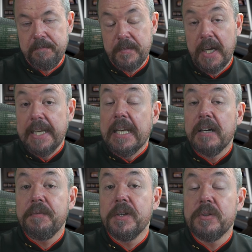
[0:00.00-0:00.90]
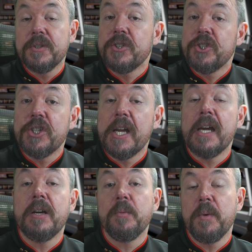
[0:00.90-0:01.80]
I'd love you to
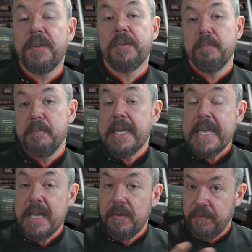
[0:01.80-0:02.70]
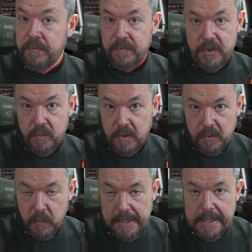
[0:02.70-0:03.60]
share with me, if you are
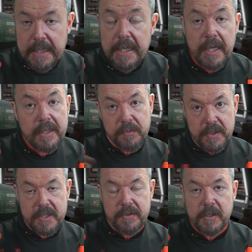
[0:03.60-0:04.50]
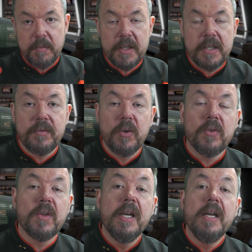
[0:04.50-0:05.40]
willing, and the rest of the community, of
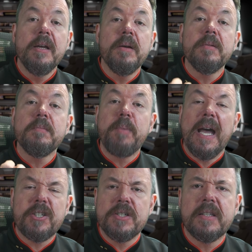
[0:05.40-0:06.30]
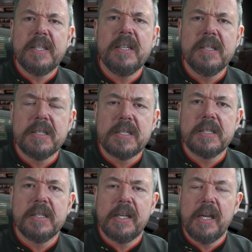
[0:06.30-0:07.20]
course, passionate things
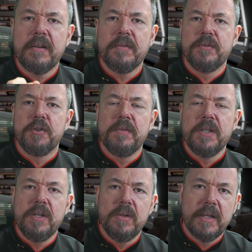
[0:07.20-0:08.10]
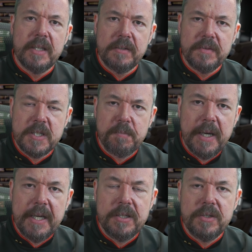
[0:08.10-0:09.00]
that have driven you and that have
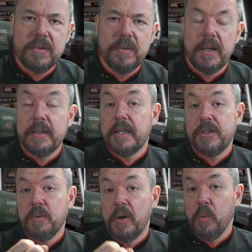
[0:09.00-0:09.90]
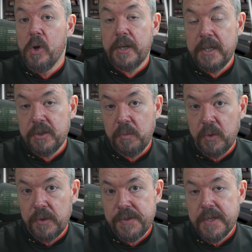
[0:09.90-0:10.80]
inspired you and that you are working
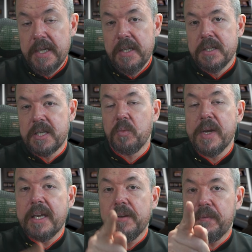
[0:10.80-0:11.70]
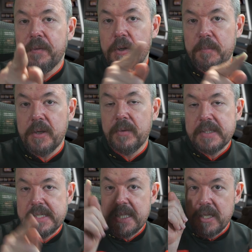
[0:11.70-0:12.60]
towards, so that we can affirm you and
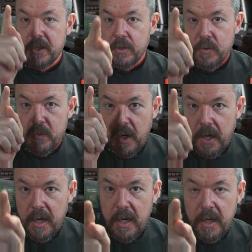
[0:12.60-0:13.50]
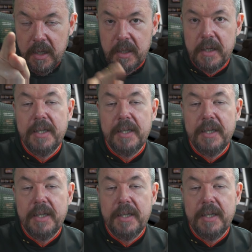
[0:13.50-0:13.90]
say that you are